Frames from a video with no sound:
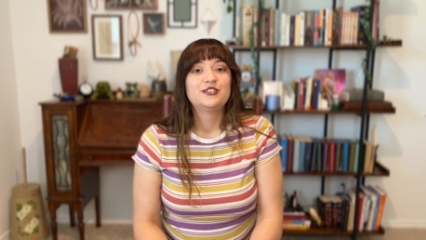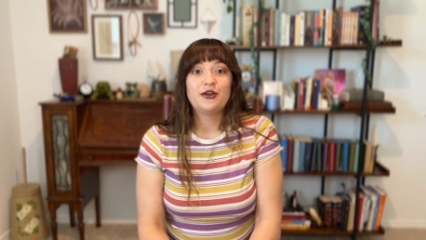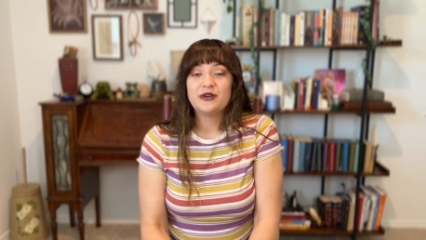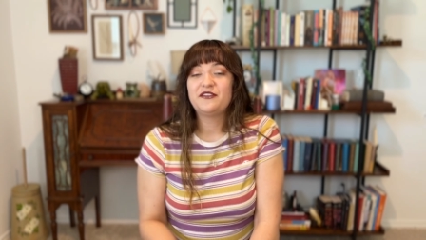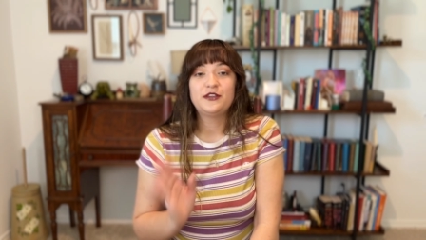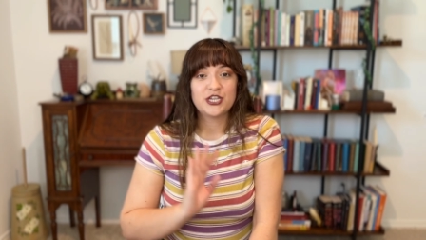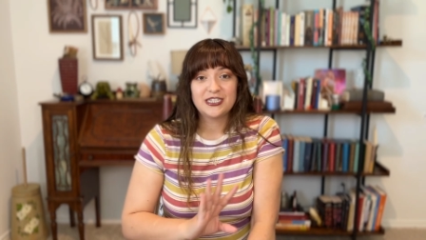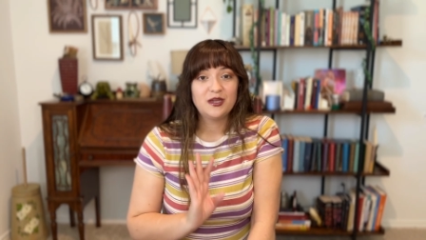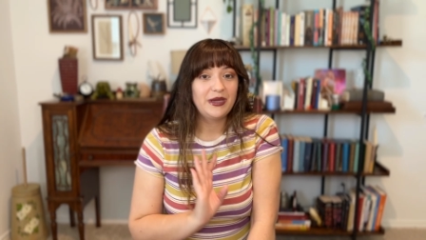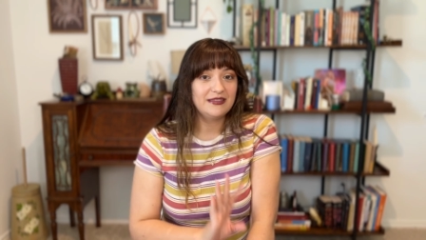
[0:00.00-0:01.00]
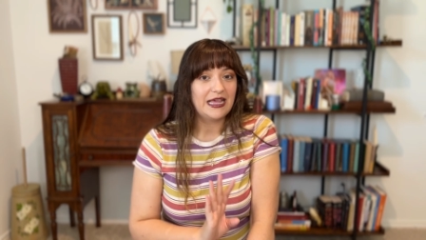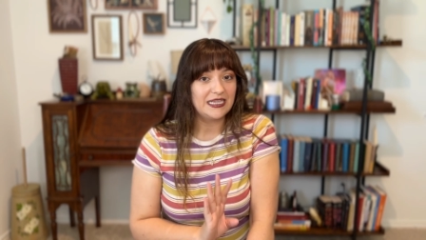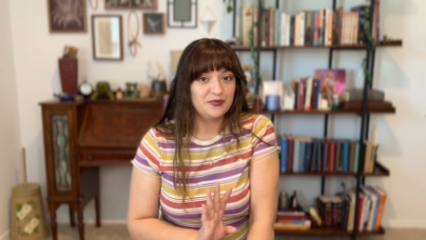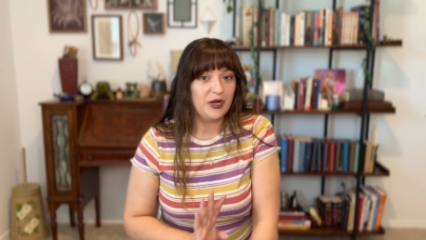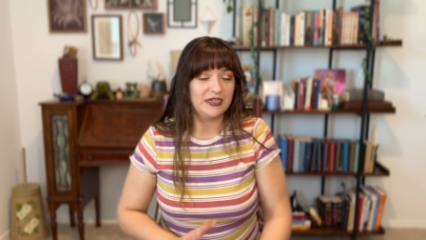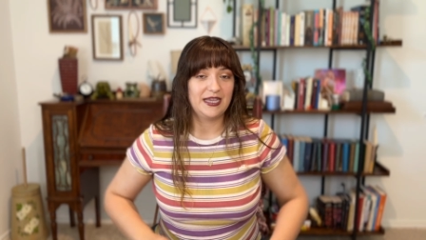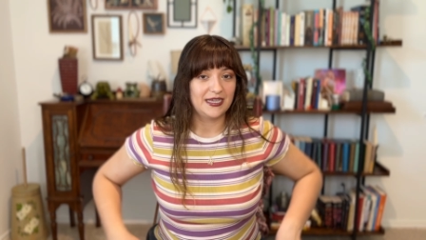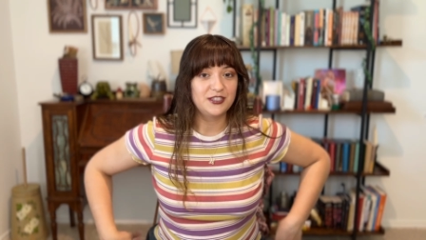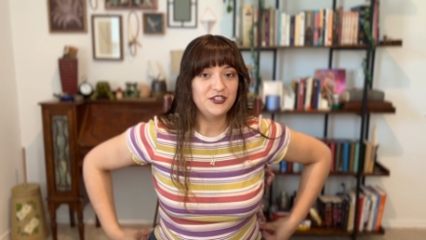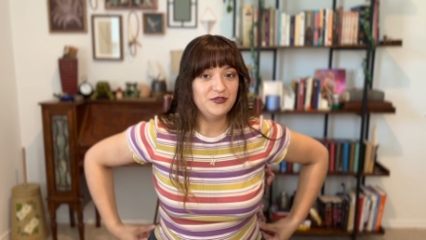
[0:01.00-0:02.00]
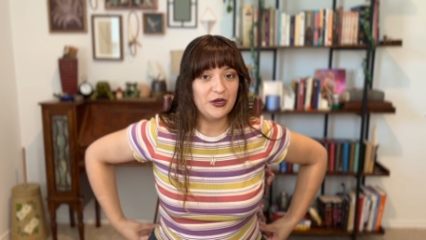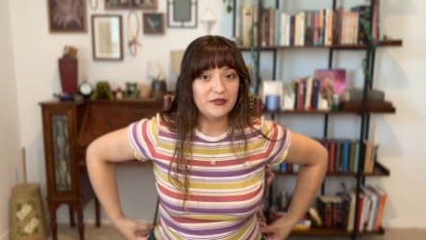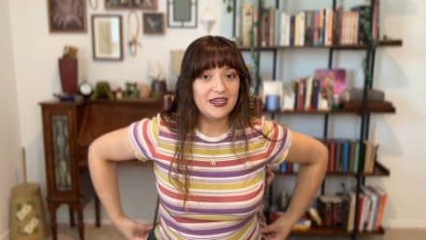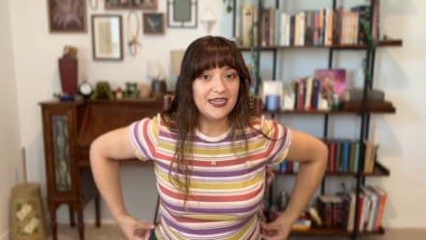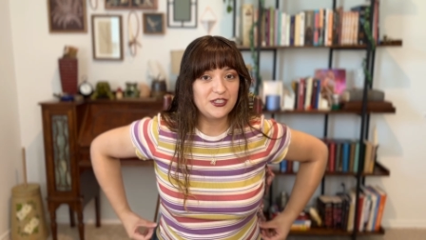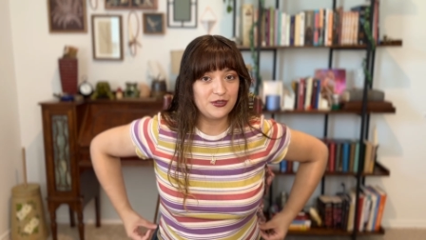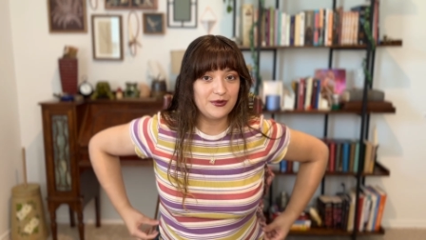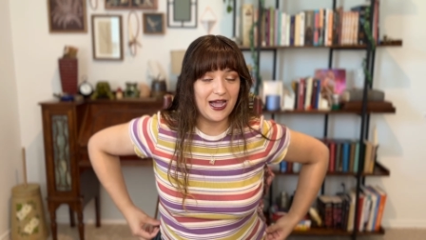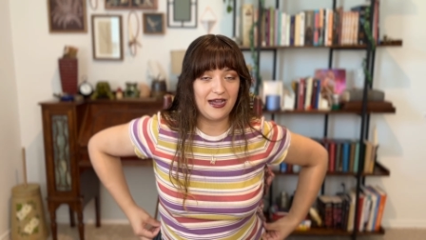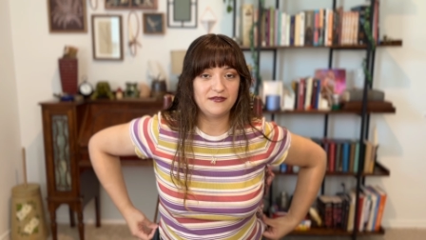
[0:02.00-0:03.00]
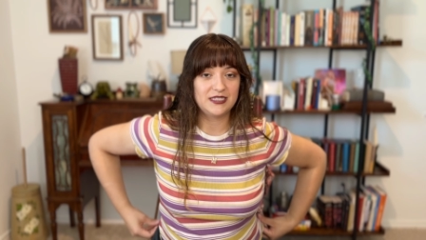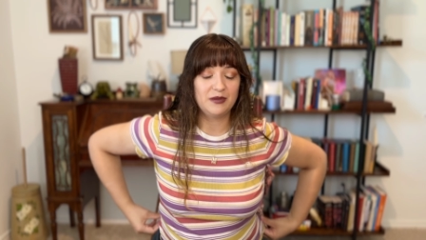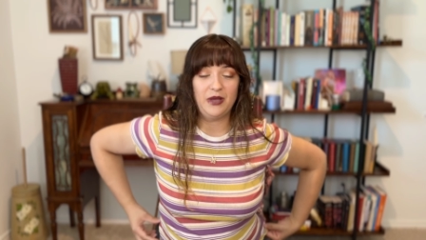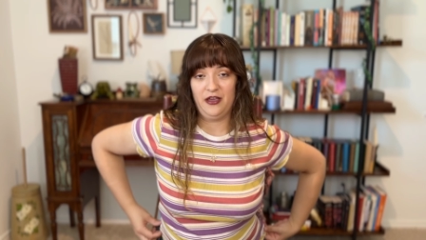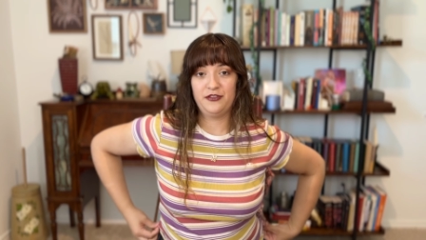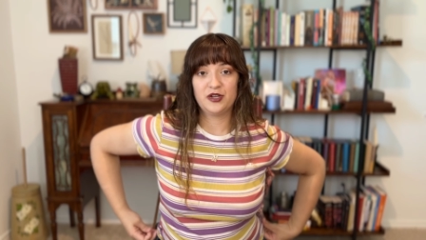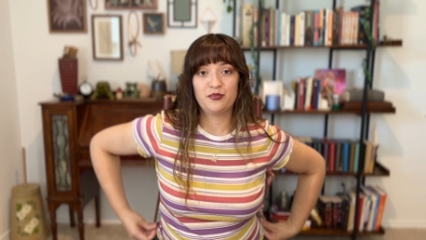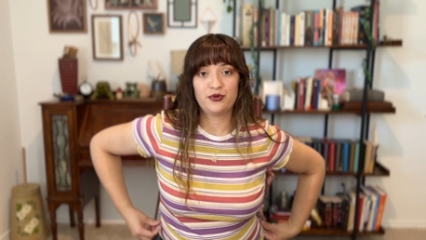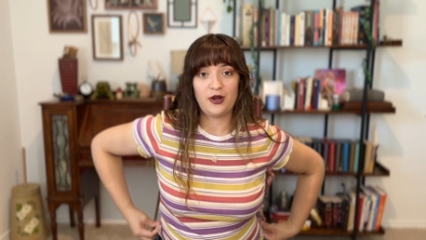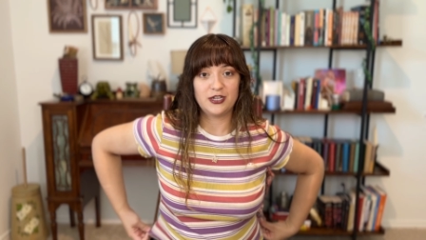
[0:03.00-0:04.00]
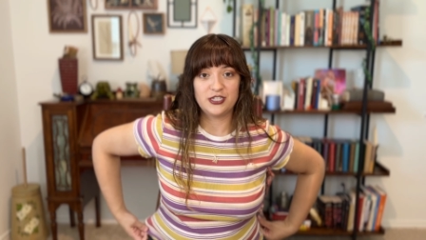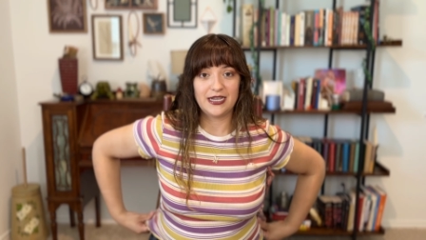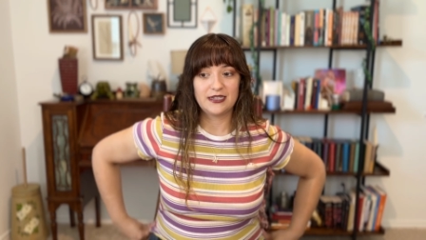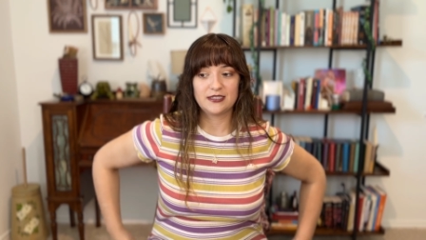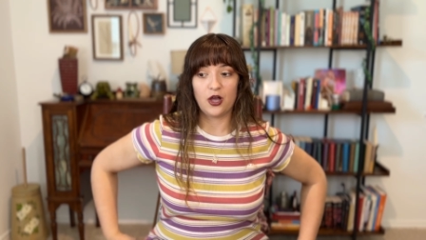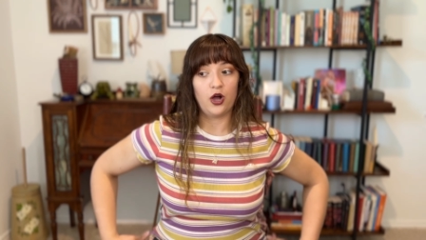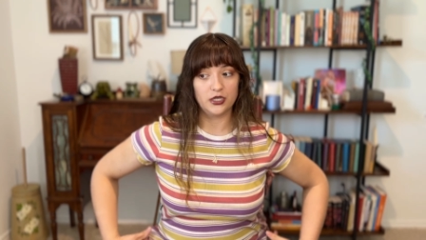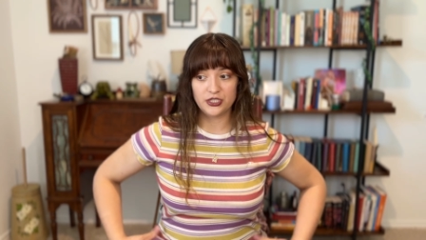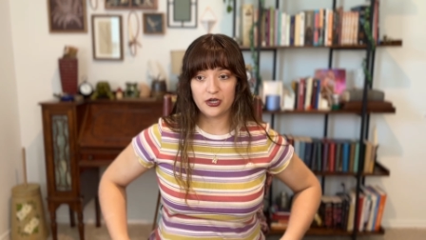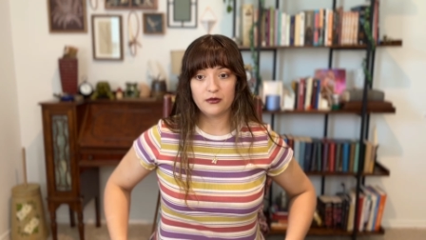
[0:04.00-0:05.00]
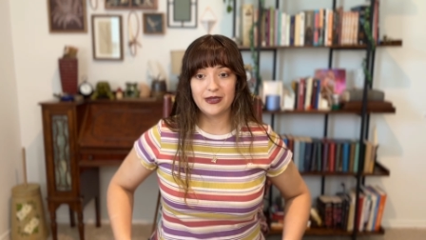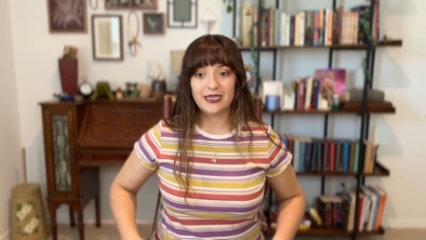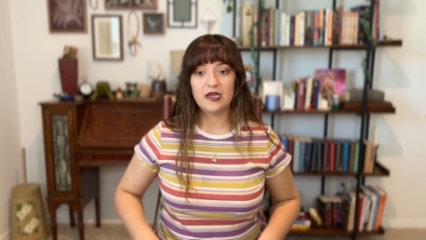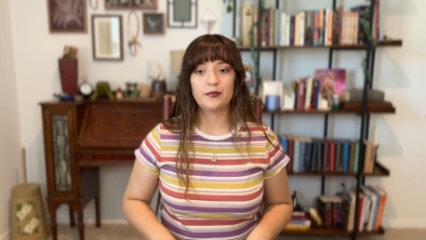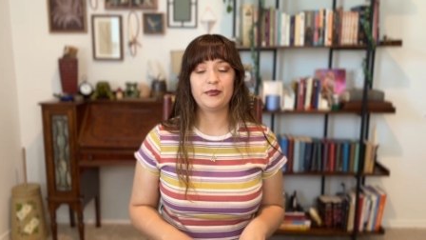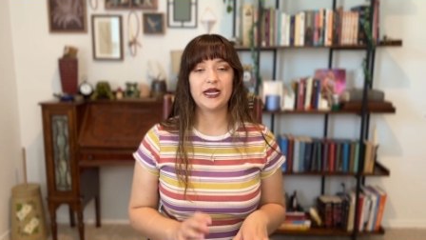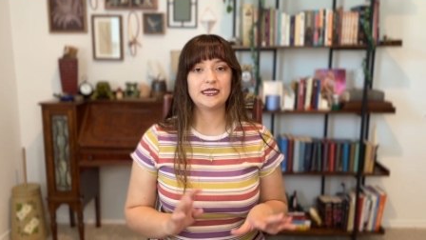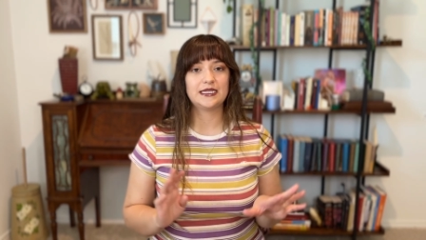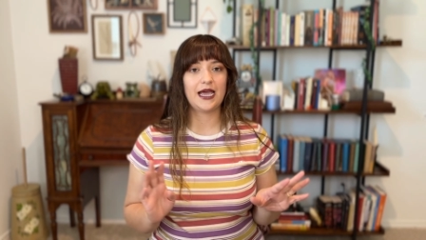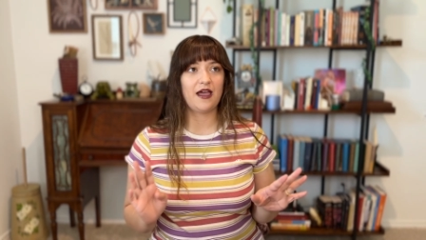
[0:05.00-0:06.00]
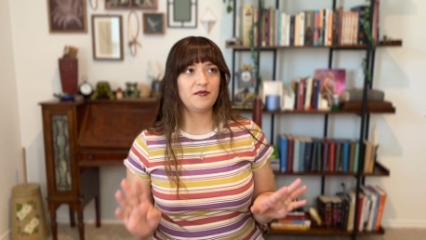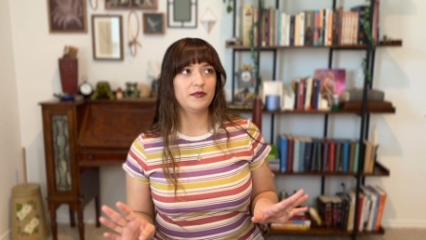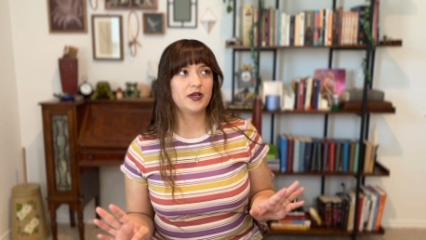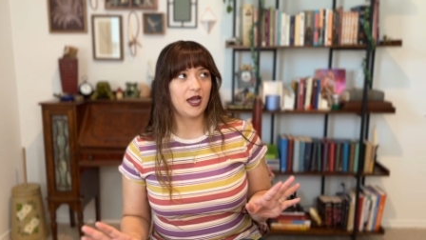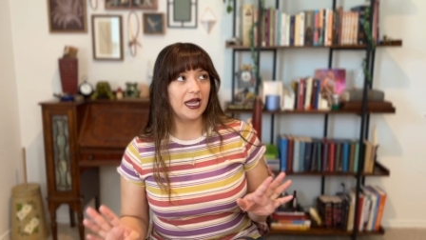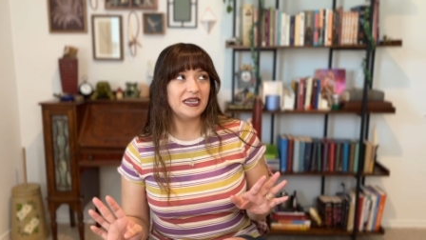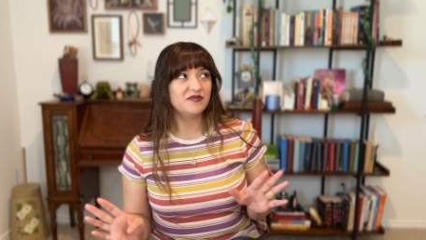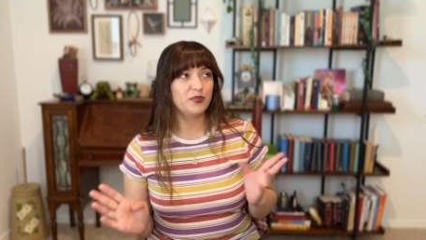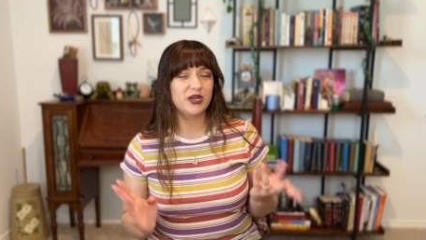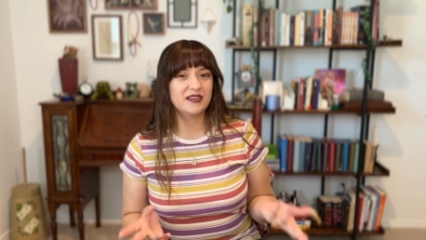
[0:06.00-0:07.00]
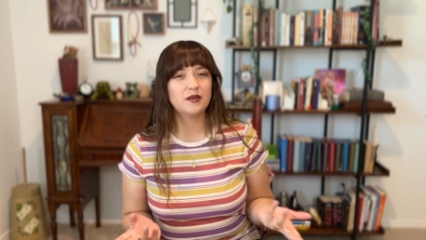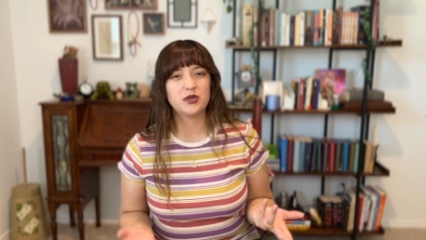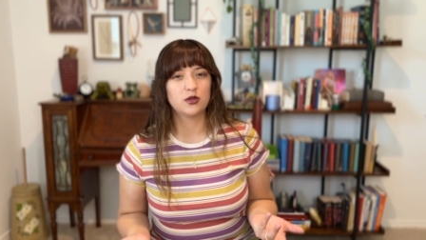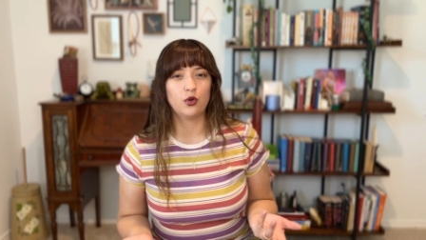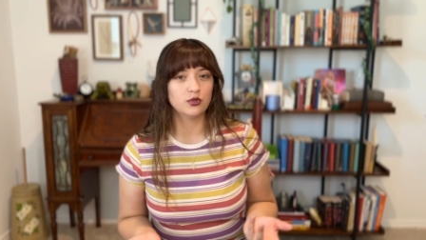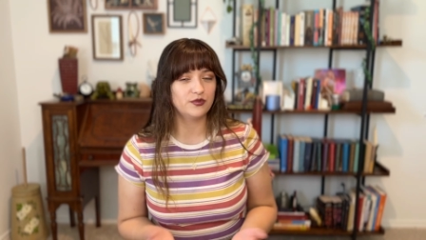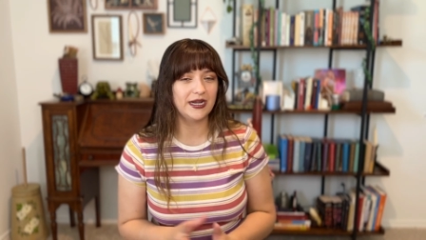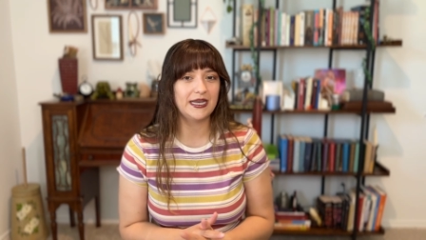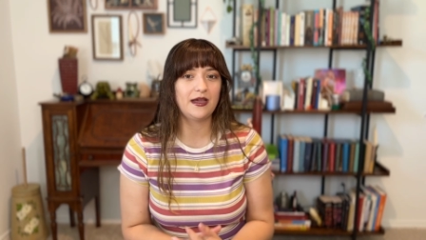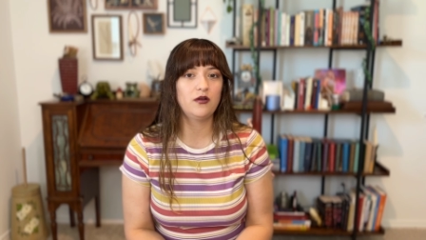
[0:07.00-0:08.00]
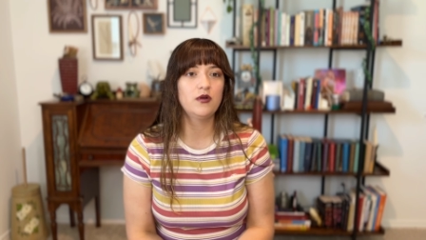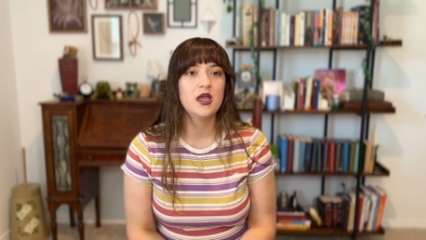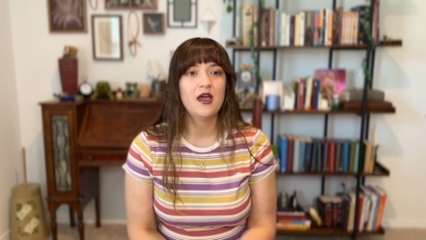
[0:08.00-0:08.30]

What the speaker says: So if you checked out my last podcast, you know that I do have some other projects ongoing, but I'm kind of putting them on hold right now.